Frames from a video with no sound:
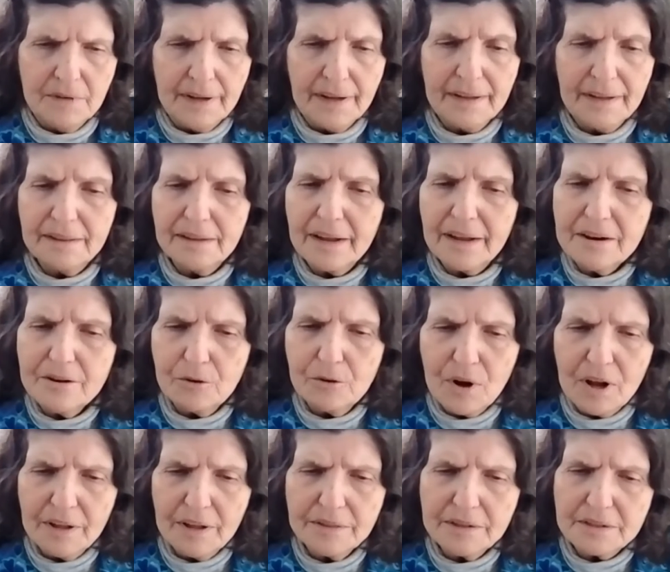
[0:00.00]
and later
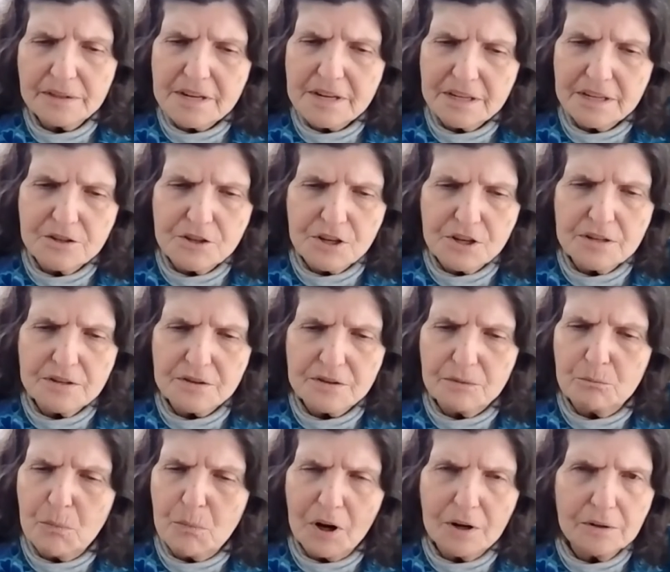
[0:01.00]
on, the teachings of
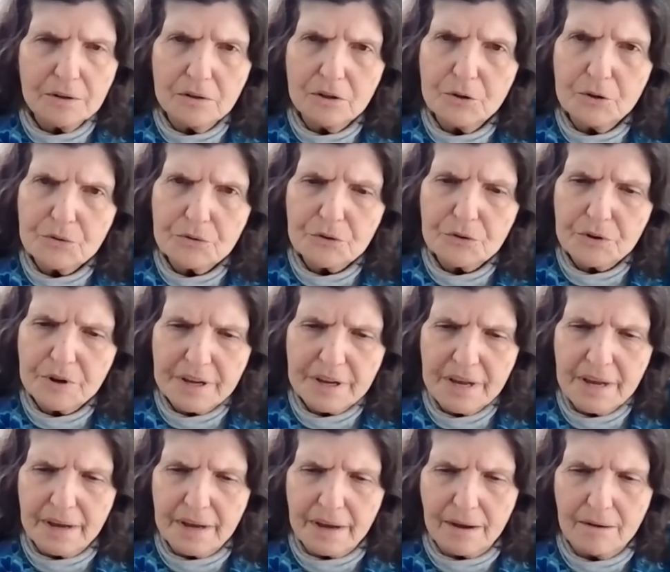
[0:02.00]
Martin Luther
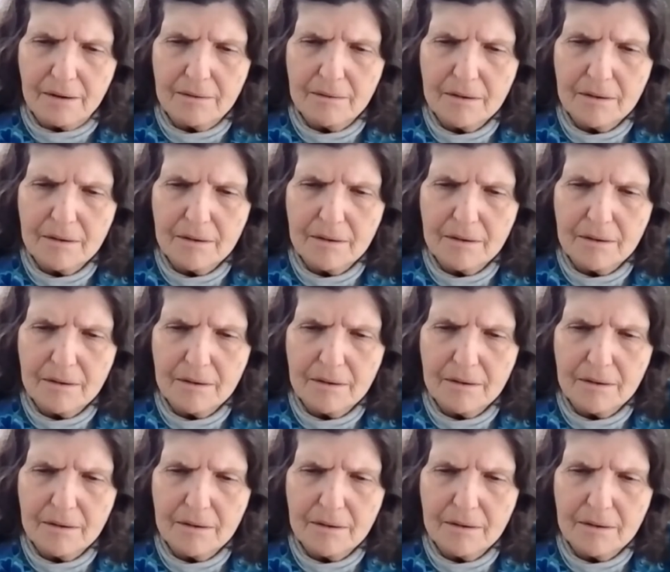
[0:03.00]
King.